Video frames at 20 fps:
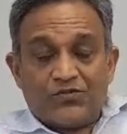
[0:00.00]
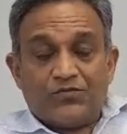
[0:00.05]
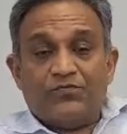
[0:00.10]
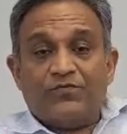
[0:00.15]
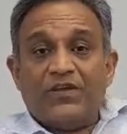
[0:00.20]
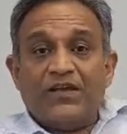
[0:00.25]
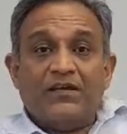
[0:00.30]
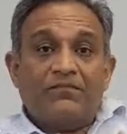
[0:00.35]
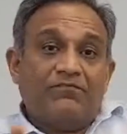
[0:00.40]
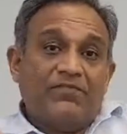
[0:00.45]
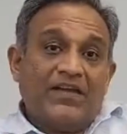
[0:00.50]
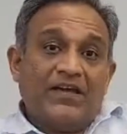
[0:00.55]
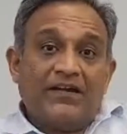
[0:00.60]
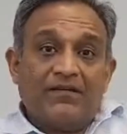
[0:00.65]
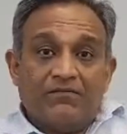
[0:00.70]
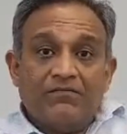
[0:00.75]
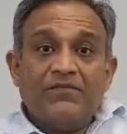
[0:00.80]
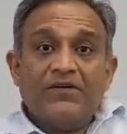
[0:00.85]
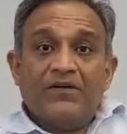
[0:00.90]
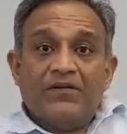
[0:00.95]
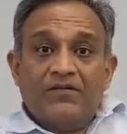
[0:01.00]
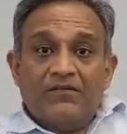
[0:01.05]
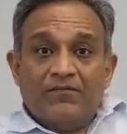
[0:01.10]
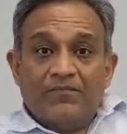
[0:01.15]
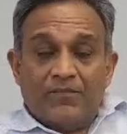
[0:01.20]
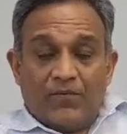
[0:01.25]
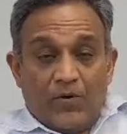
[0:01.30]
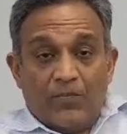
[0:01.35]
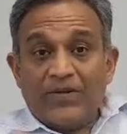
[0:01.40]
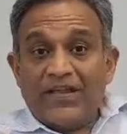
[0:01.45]
So we are
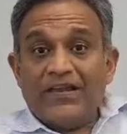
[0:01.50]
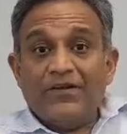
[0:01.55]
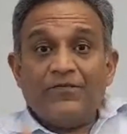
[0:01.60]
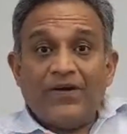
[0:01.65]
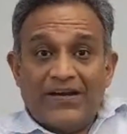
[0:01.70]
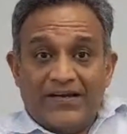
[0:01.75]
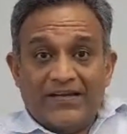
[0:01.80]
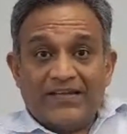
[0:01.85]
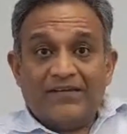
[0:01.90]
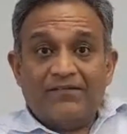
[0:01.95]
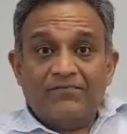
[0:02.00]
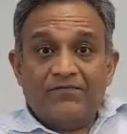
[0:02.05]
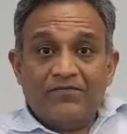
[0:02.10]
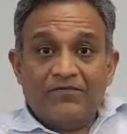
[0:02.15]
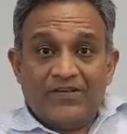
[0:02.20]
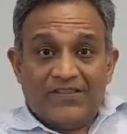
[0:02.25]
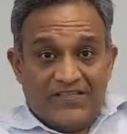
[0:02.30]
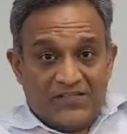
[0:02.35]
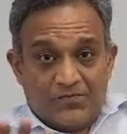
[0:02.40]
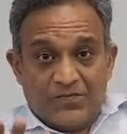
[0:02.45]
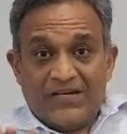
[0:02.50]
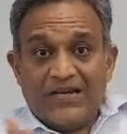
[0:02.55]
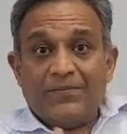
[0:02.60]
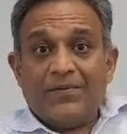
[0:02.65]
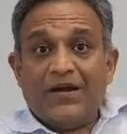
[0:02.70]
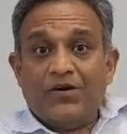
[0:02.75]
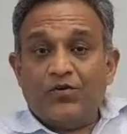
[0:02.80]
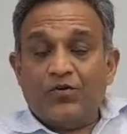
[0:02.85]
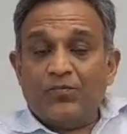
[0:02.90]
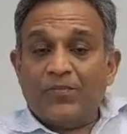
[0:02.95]
probably inviting, with this medium,
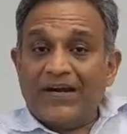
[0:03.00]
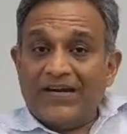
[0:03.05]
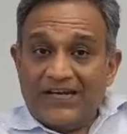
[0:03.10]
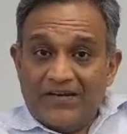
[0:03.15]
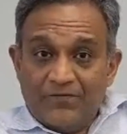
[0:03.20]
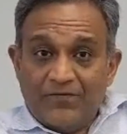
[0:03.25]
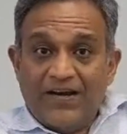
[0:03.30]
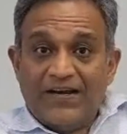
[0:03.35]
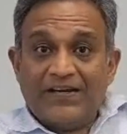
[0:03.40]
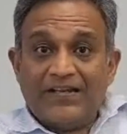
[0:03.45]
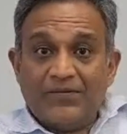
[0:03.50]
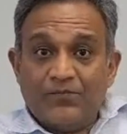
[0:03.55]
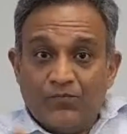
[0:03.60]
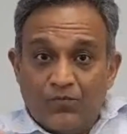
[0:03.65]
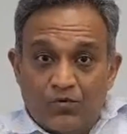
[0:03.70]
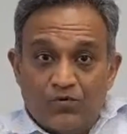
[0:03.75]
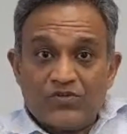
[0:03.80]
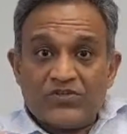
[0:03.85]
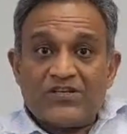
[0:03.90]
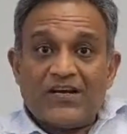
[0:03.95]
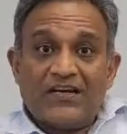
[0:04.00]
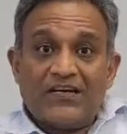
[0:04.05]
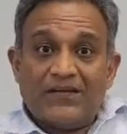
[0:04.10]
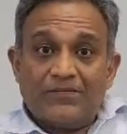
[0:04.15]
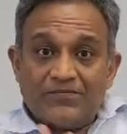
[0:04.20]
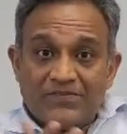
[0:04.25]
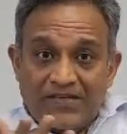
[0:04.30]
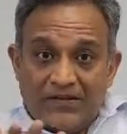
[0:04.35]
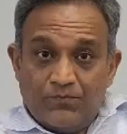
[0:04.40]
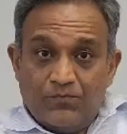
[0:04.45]
I don't mind inviting more
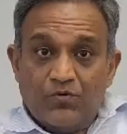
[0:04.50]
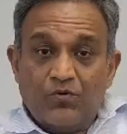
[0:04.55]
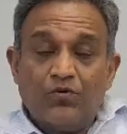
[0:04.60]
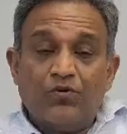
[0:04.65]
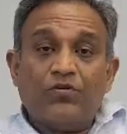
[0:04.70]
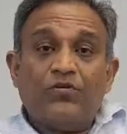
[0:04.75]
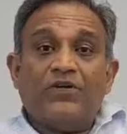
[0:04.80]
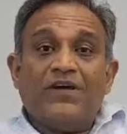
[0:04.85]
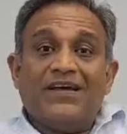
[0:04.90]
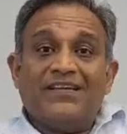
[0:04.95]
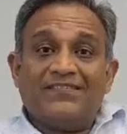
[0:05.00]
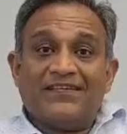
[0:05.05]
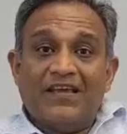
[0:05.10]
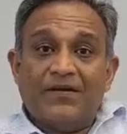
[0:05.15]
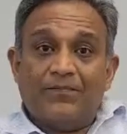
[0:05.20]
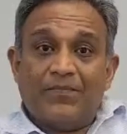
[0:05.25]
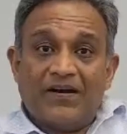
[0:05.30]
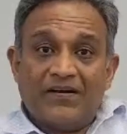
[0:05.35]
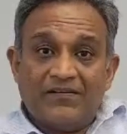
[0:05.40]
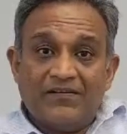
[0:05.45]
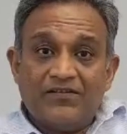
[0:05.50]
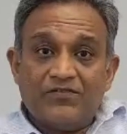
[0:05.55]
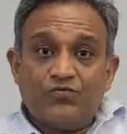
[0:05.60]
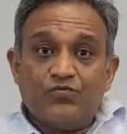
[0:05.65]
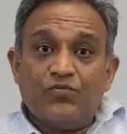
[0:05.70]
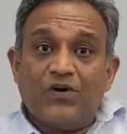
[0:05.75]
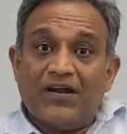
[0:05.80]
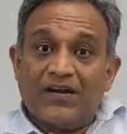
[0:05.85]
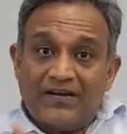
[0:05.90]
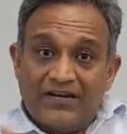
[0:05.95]
startups and more SI partners
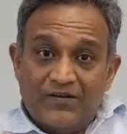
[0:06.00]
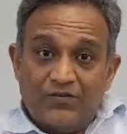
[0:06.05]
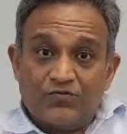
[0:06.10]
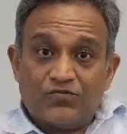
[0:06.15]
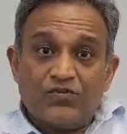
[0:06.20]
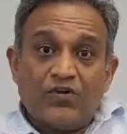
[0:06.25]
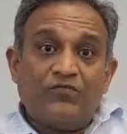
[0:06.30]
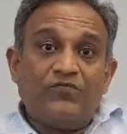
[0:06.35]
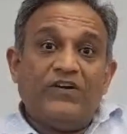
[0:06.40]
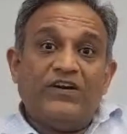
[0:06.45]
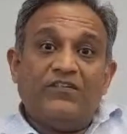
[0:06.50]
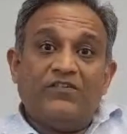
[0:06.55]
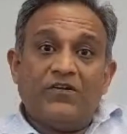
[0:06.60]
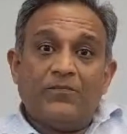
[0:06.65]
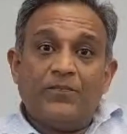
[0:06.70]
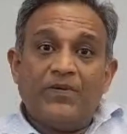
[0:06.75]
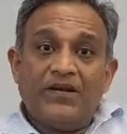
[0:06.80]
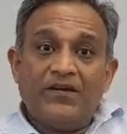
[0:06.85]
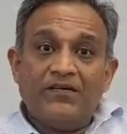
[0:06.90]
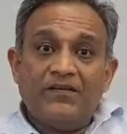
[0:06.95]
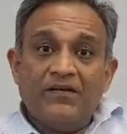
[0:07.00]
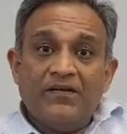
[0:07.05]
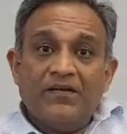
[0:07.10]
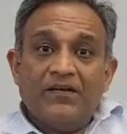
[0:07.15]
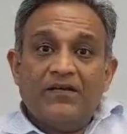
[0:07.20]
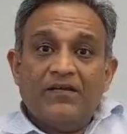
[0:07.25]
who are into software development.